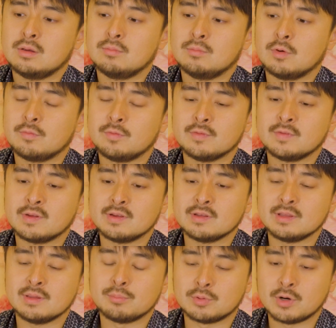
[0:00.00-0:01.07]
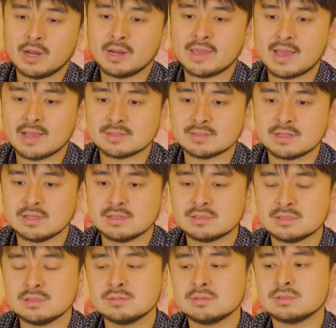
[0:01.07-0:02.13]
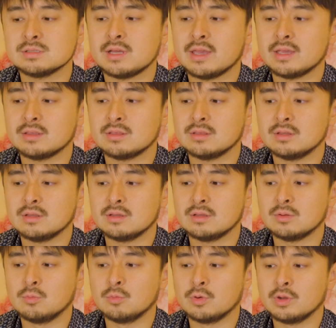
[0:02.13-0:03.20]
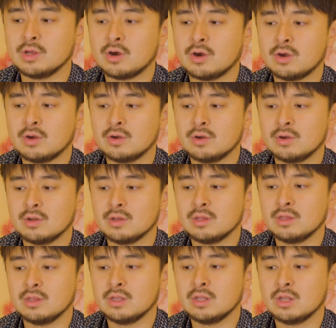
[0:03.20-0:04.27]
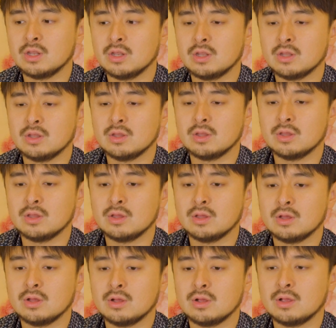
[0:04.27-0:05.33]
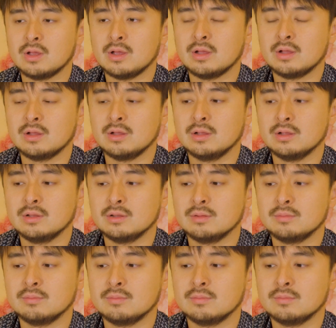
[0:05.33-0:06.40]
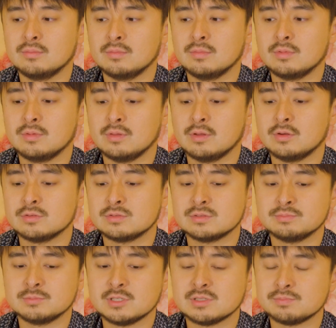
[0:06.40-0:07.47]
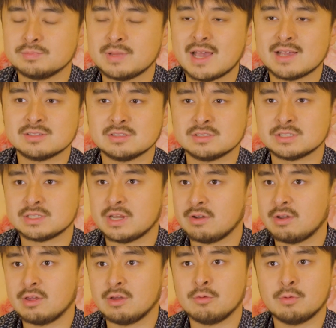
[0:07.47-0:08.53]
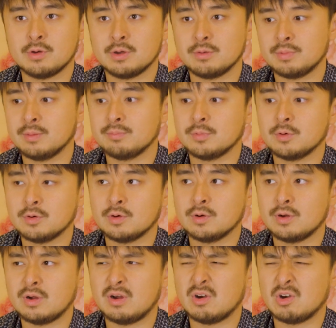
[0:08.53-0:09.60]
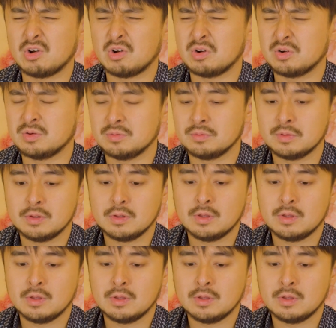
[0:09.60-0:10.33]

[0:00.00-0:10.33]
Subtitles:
more frequently broadcasted, it seems like we are in there's this mass hysteria where people are